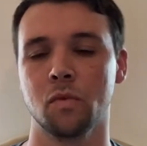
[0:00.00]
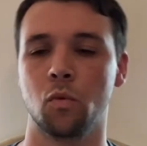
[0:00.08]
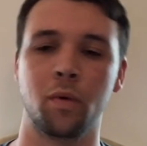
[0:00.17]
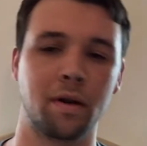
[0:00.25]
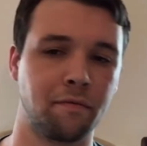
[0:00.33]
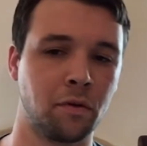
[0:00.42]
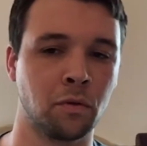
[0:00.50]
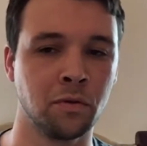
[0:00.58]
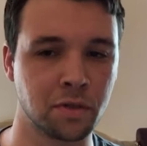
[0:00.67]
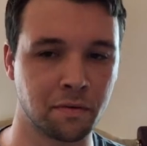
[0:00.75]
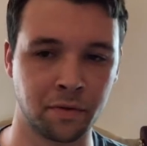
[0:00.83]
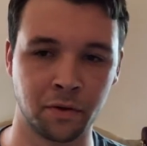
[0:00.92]
Win a few,
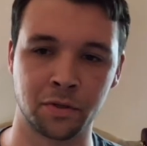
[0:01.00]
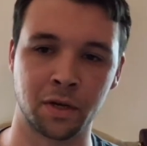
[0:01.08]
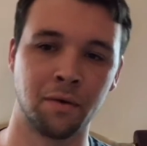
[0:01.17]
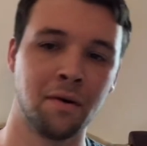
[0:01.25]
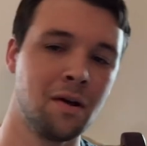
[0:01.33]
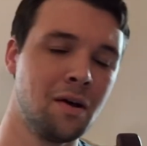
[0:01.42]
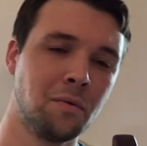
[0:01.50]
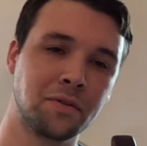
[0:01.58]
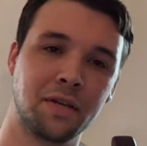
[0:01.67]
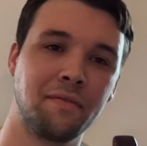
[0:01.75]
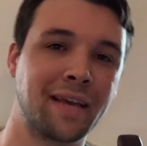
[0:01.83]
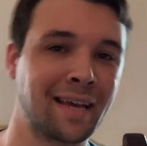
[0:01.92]
lose a few. So we'll
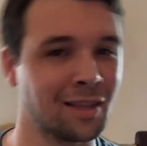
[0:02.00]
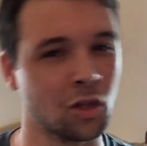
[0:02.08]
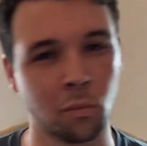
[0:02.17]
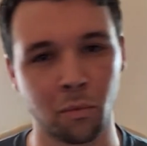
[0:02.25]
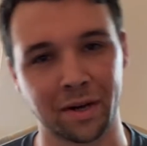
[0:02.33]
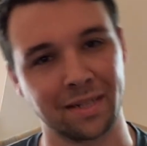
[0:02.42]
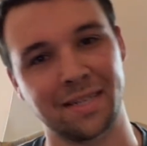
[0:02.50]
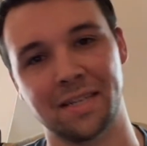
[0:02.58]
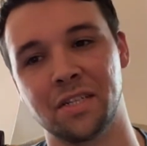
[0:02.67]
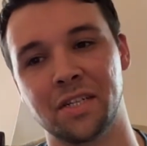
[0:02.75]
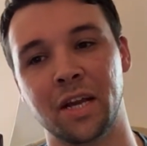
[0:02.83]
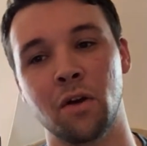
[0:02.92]
see if they can get a little more
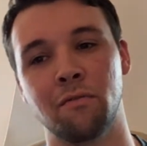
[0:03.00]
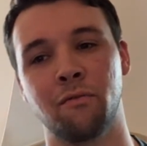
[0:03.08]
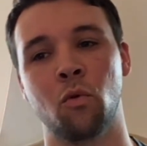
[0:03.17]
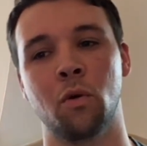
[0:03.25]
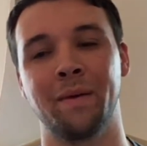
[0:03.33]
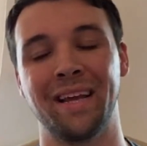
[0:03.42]
consistency going forward.